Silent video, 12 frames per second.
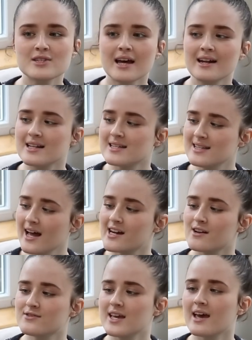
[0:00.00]
and
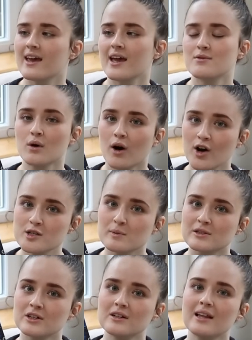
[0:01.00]
instead of taking him to a
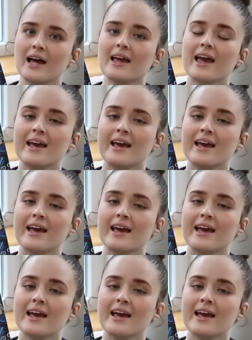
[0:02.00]
hospital like